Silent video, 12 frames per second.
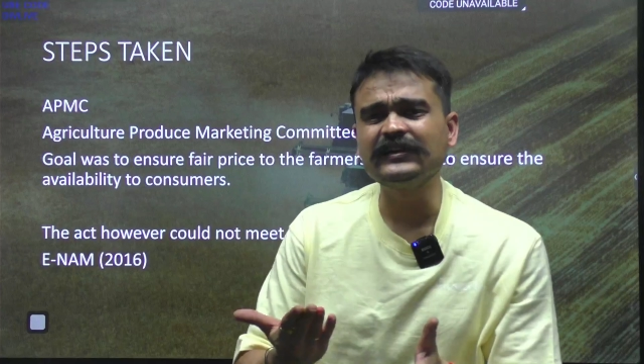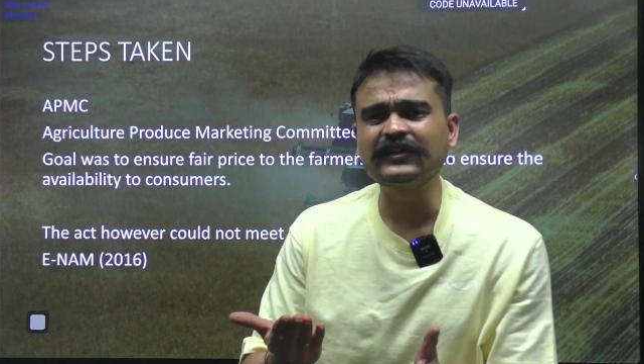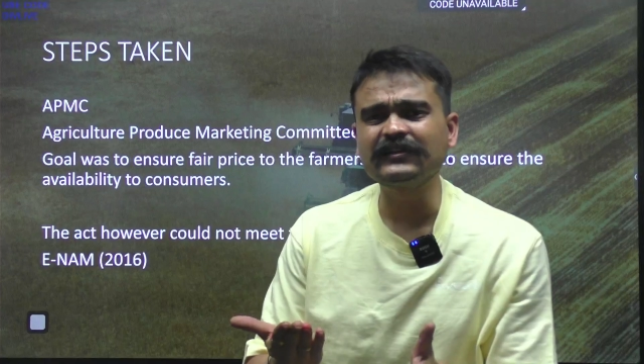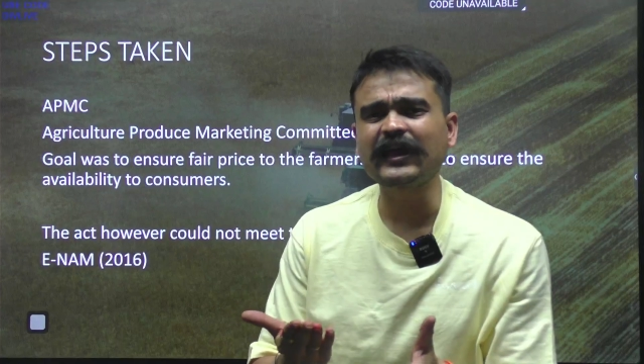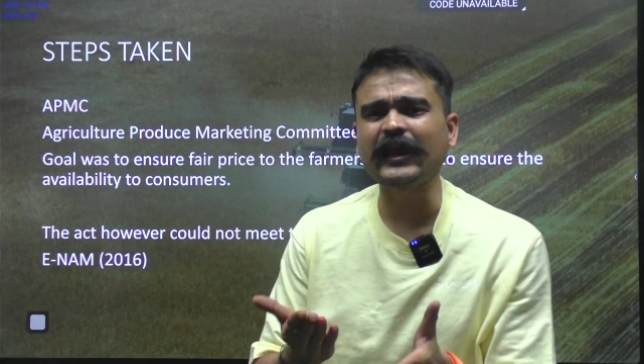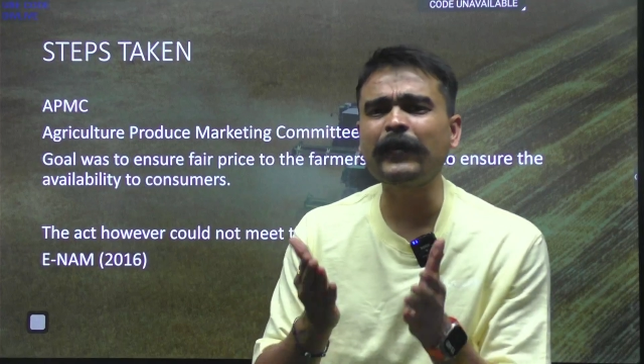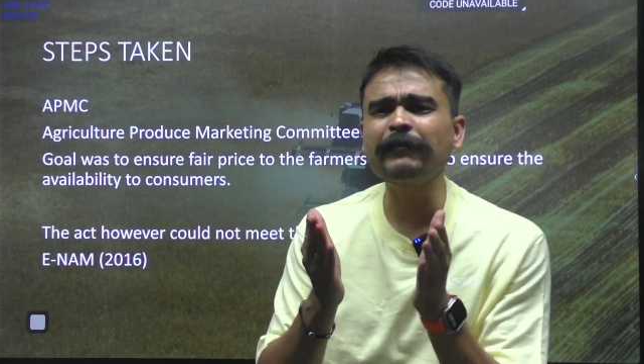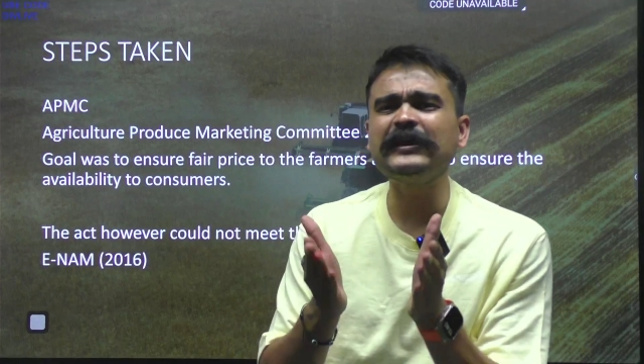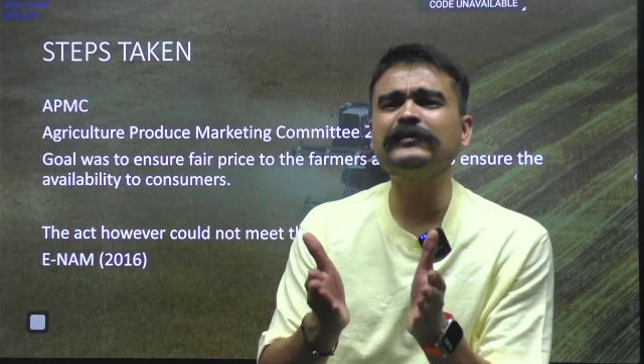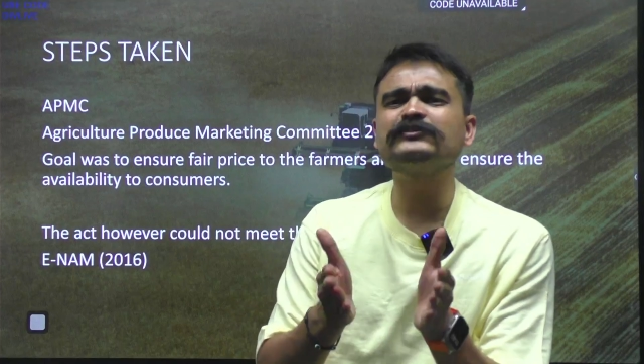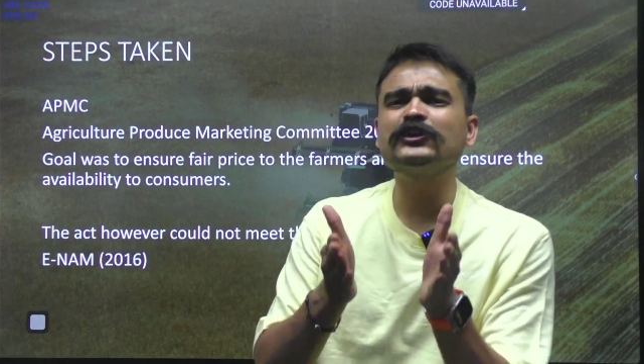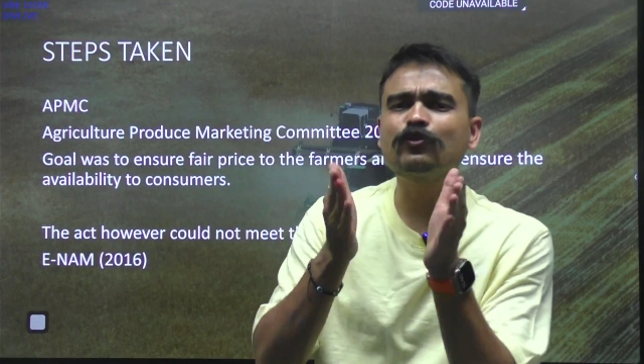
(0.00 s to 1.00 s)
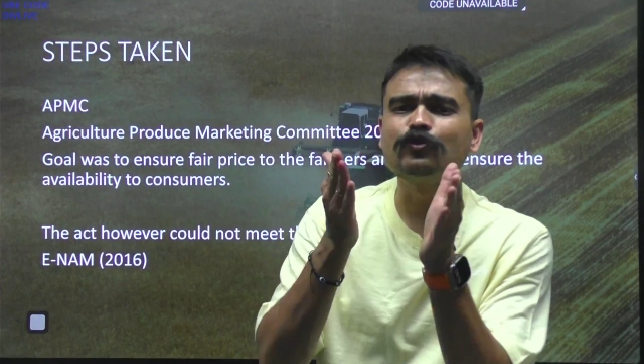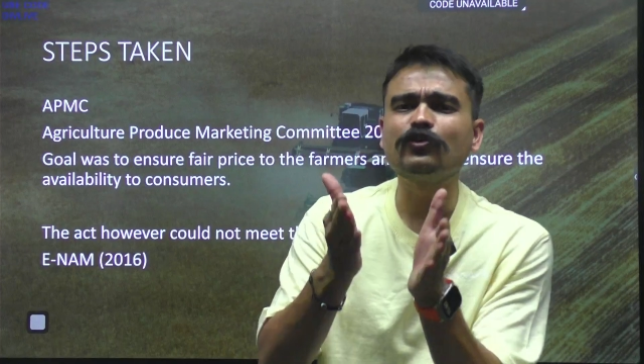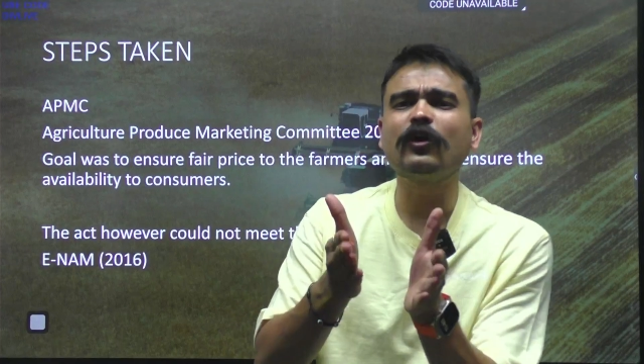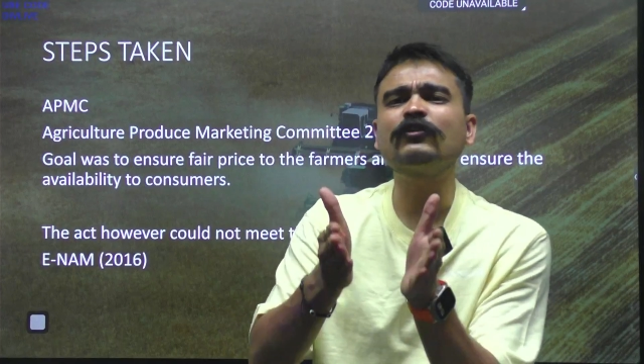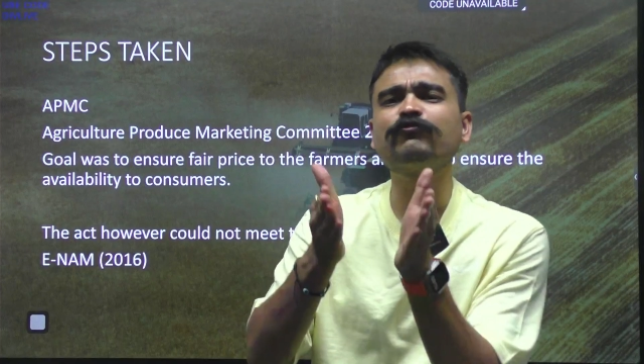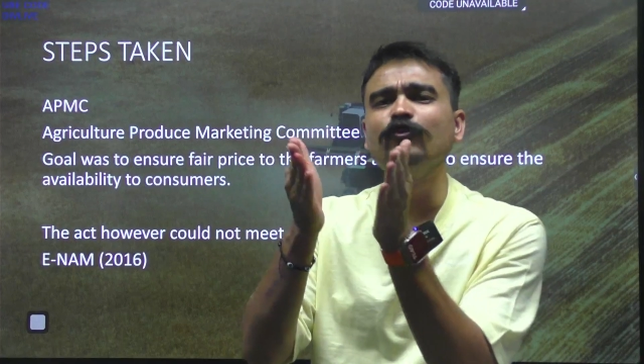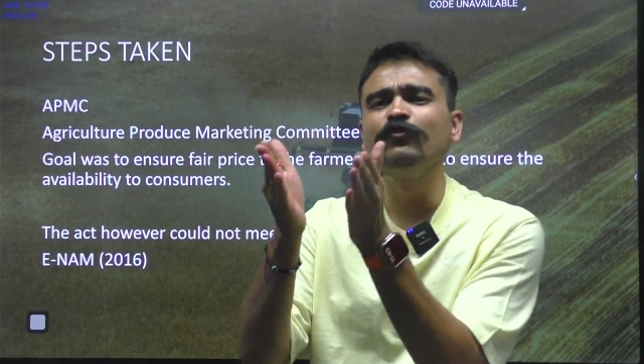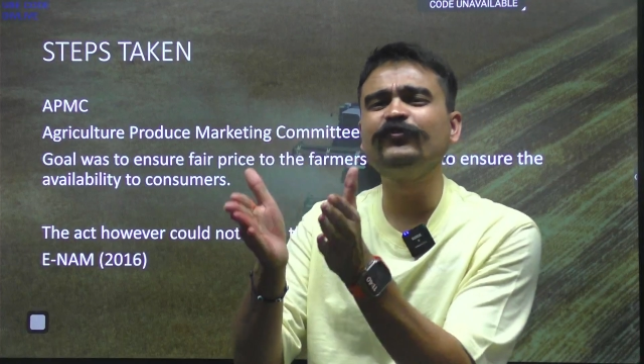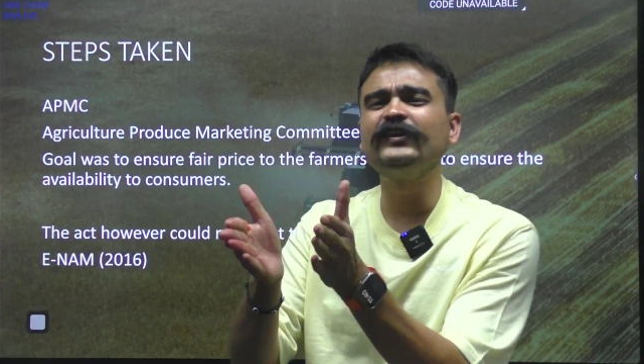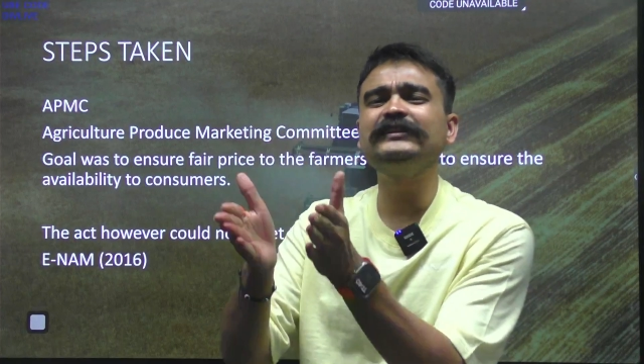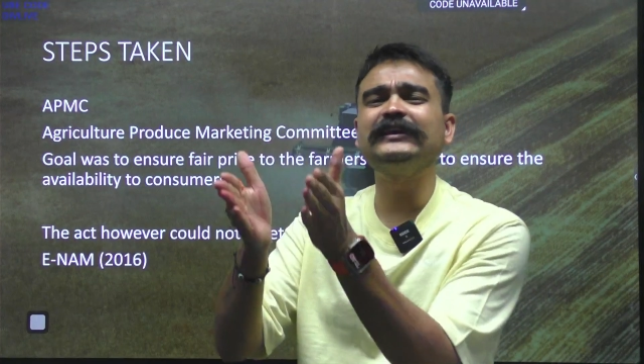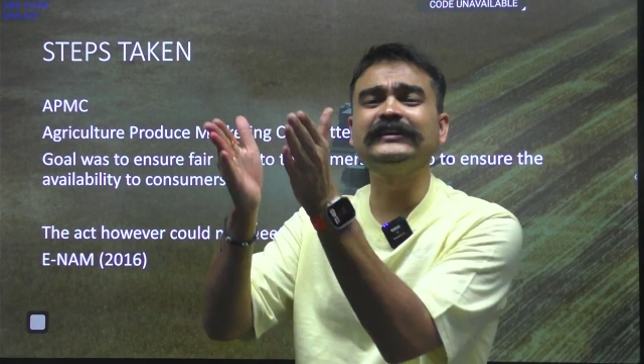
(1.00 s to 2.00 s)
the APMC could not
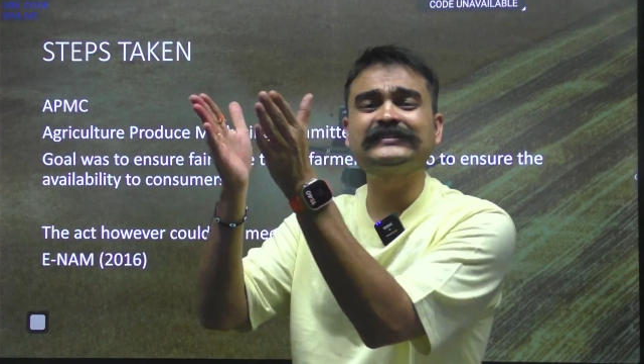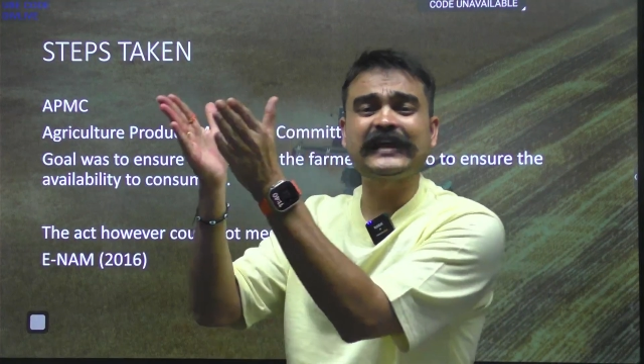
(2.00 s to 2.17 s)
fulfill its